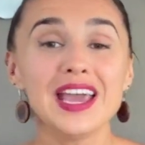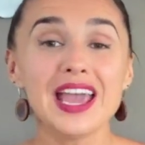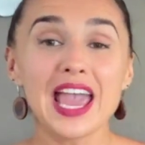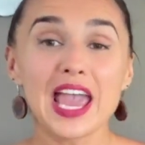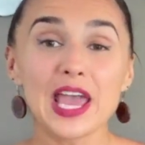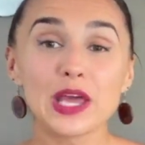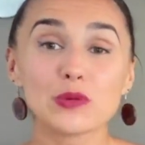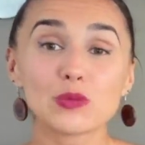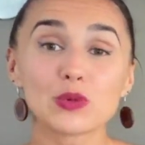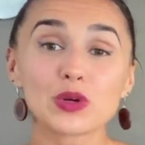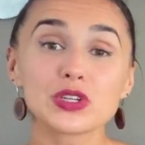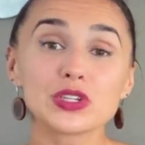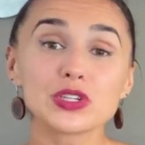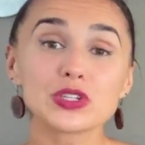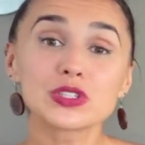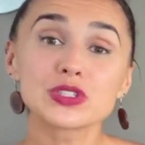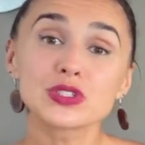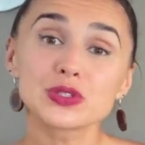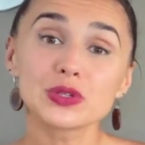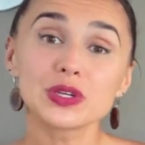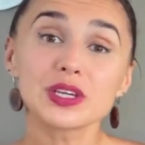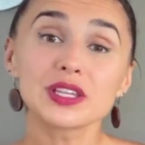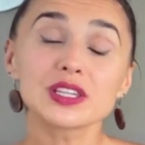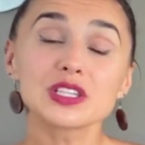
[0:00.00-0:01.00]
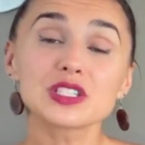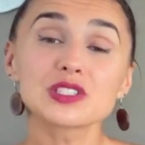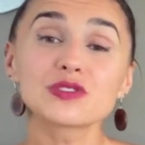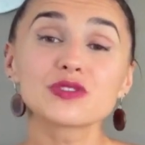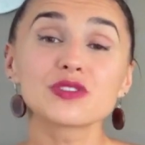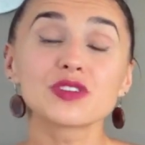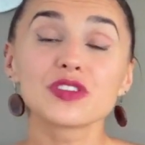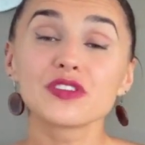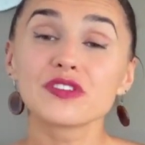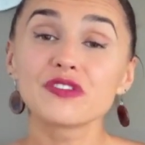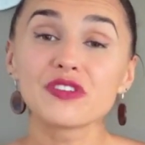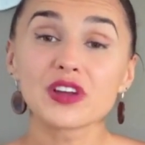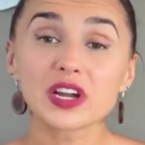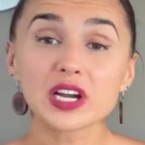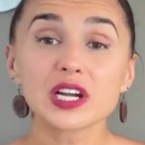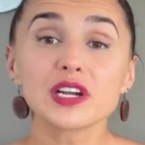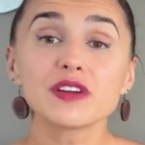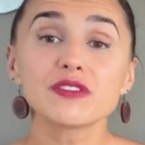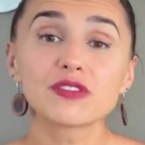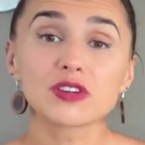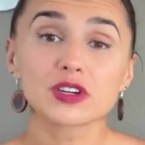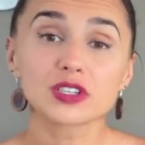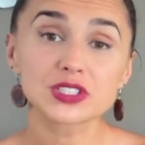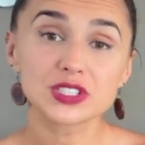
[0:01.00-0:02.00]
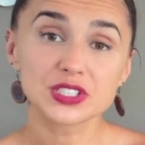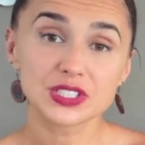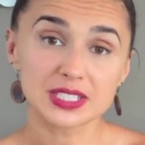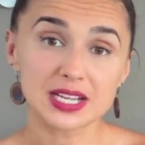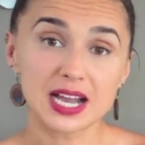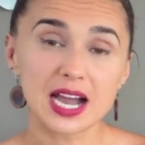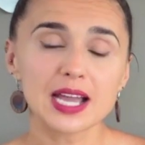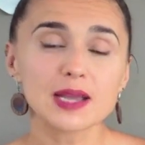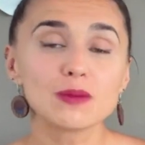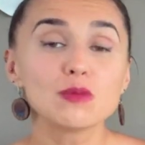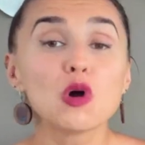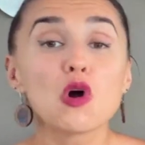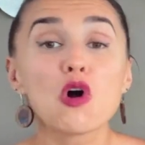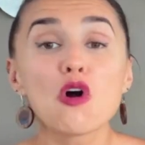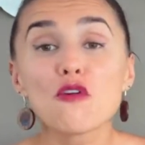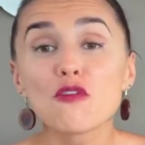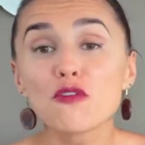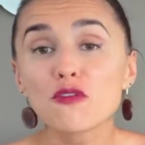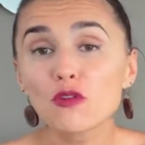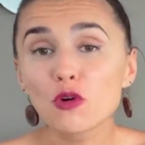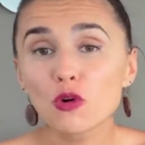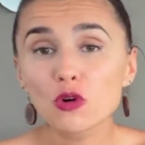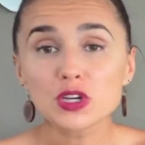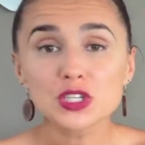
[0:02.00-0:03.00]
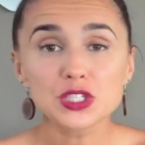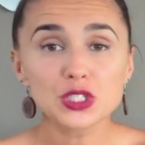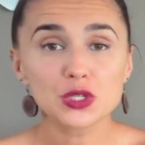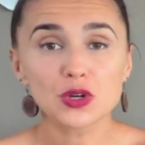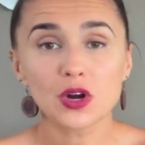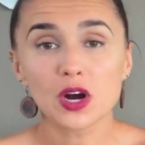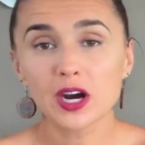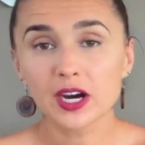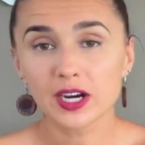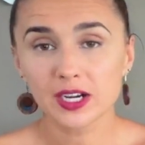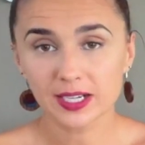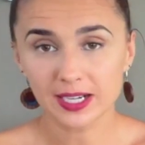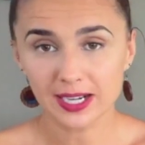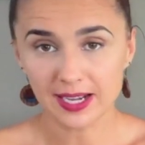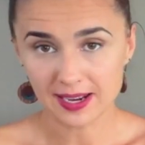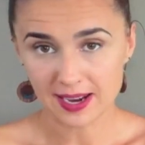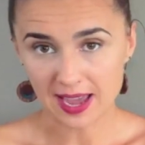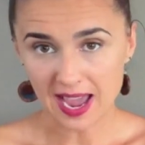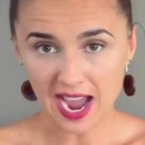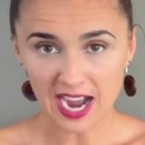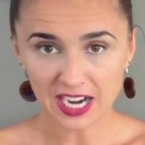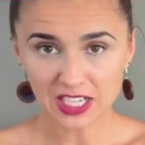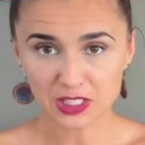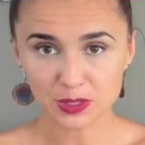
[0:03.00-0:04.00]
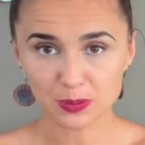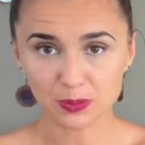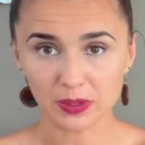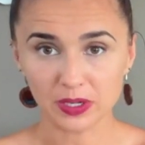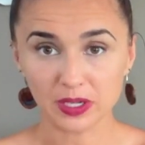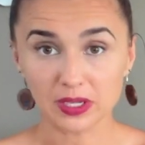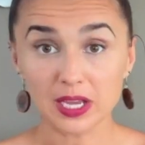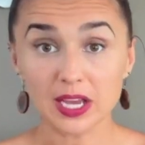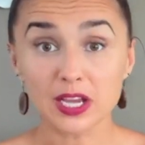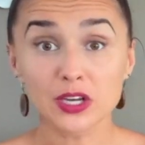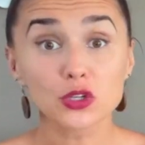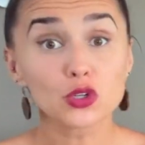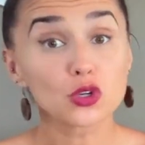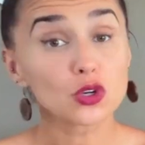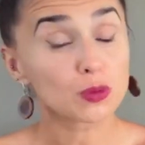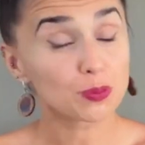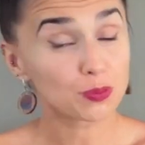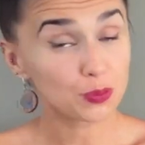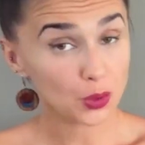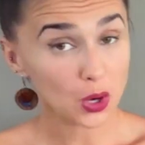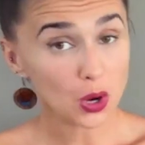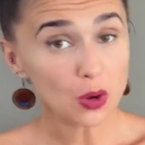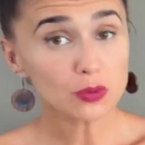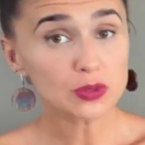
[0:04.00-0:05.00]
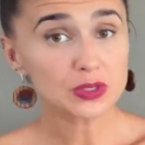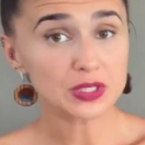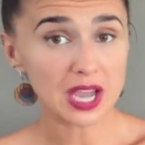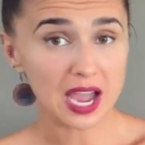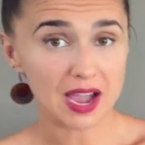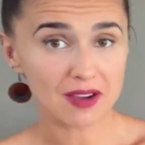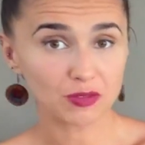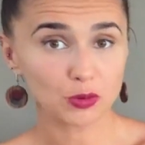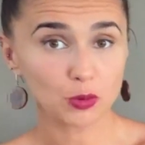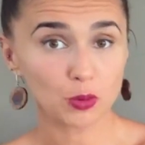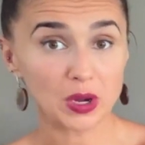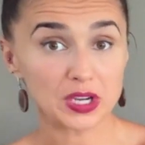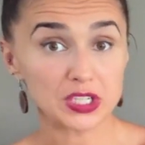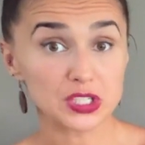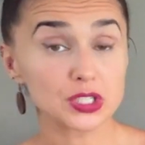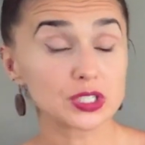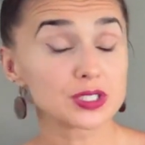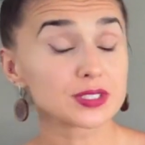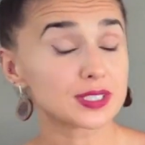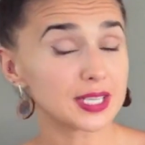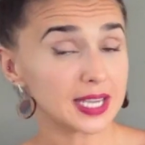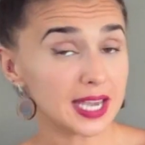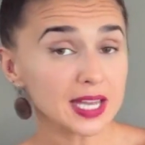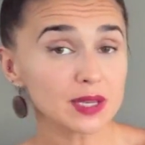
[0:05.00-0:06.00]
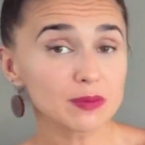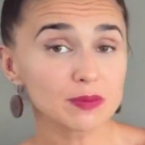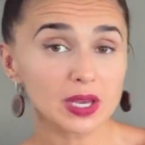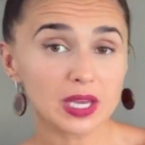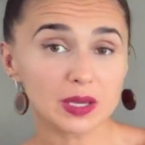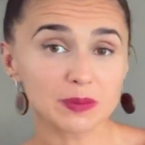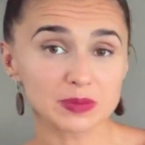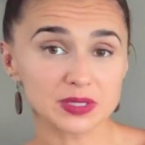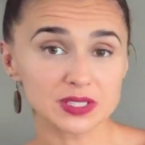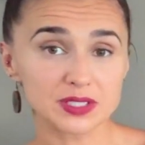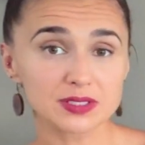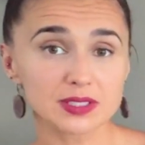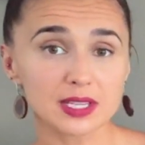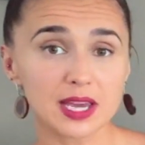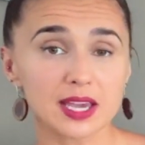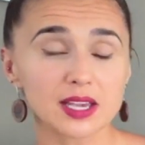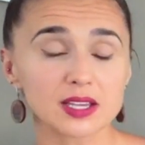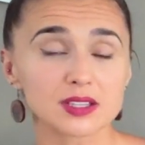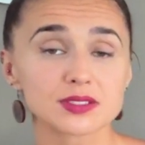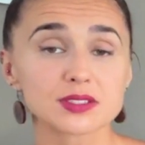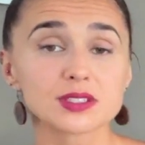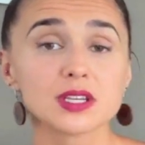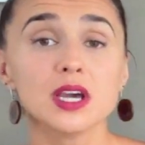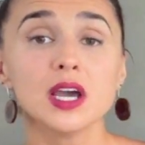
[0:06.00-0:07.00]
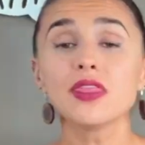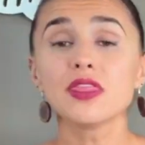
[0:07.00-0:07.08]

And when you're doing this for the very first time, of course you aren't an expert and you're prone to have questions and make mistakes.